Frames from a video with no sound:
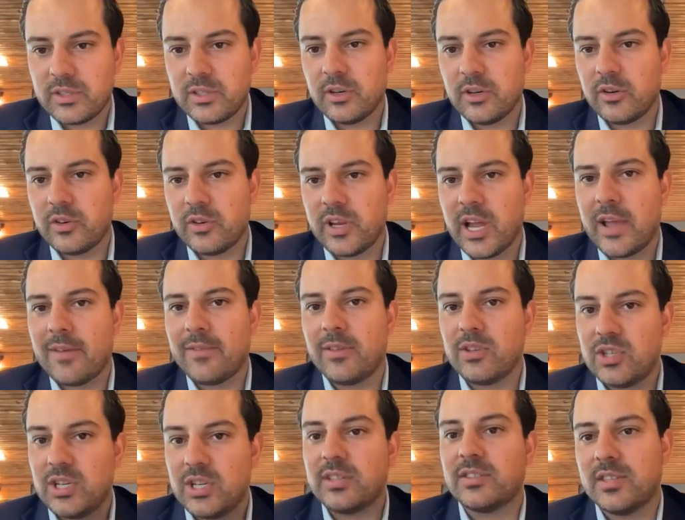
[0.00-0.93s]
You have the
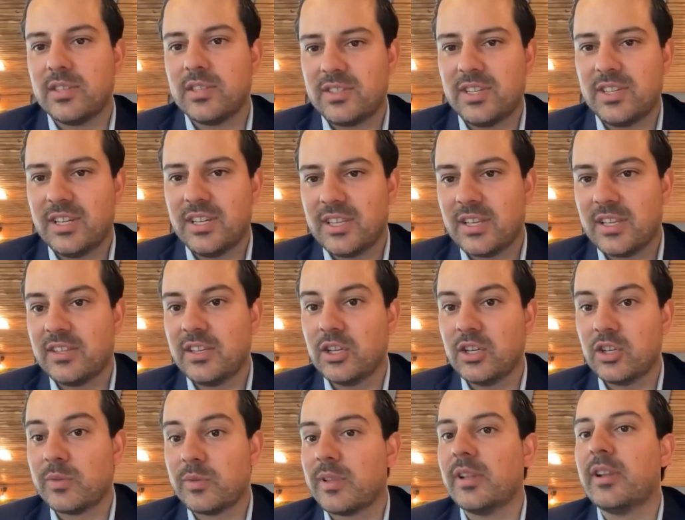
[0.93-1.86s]
GNCC that
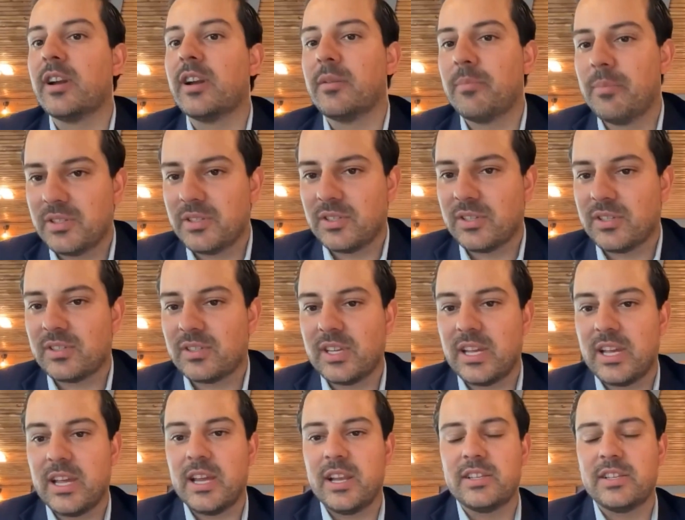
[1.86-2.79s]
deals with a lot of business,
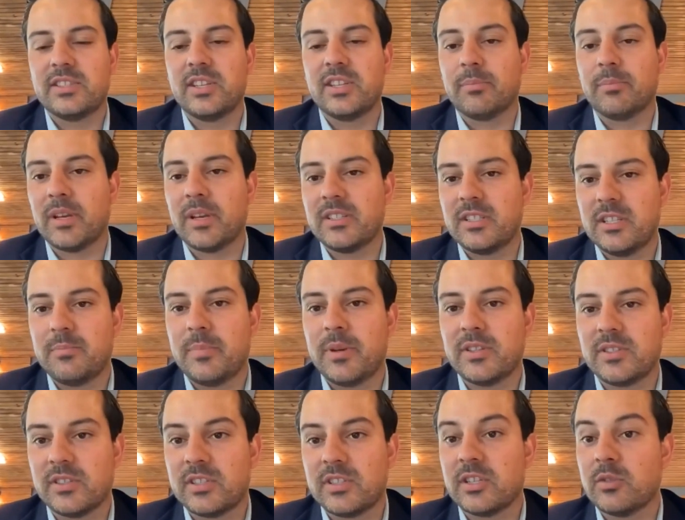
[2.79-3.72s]
and sometimes these
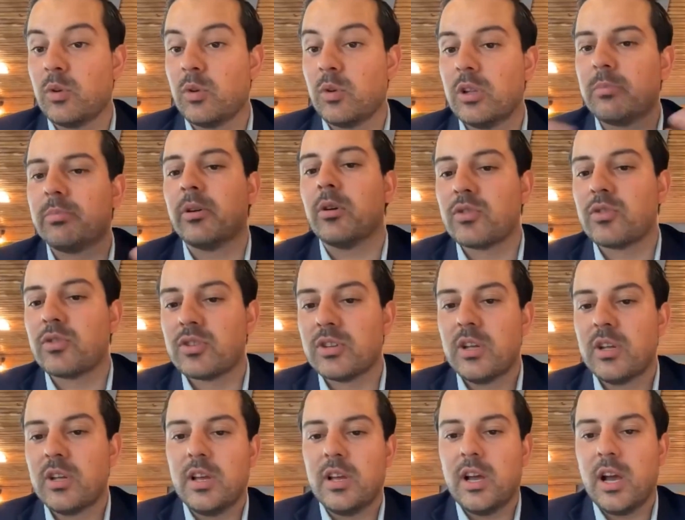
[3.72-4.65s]
businesses will approach
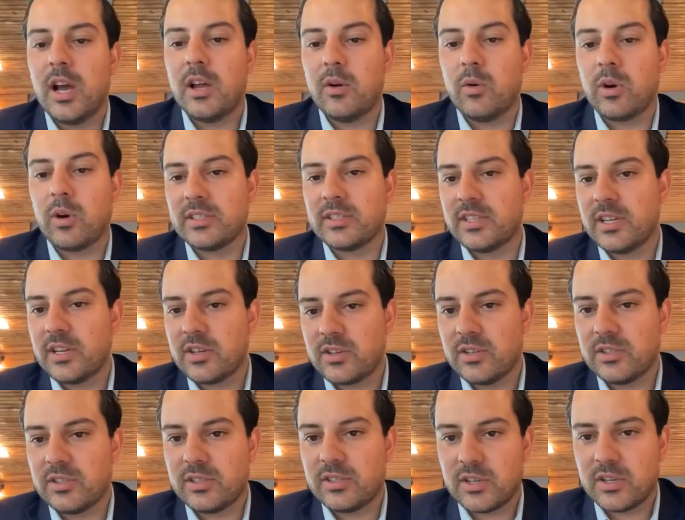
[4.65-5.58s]

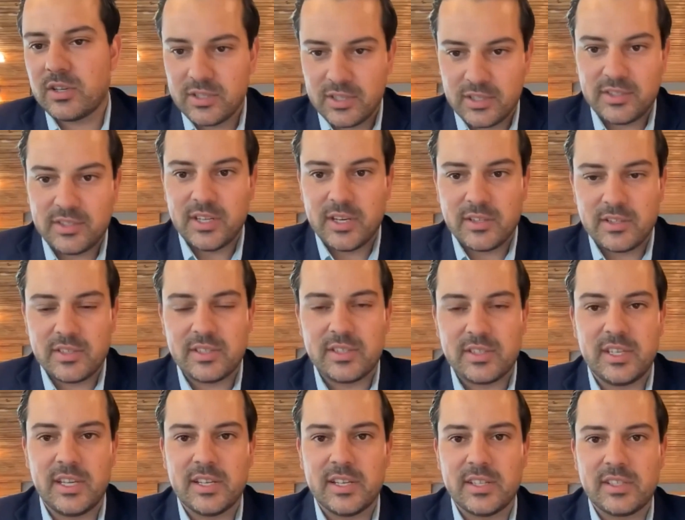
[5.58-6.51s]
organizations such as the
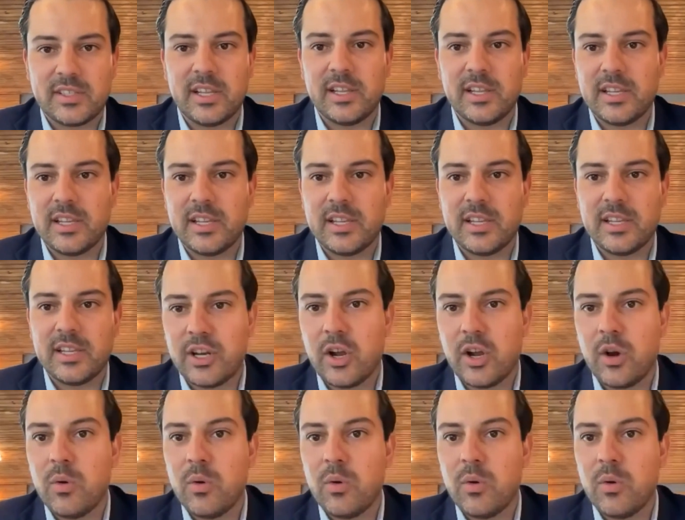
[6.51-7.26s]
GNCC to say, listen,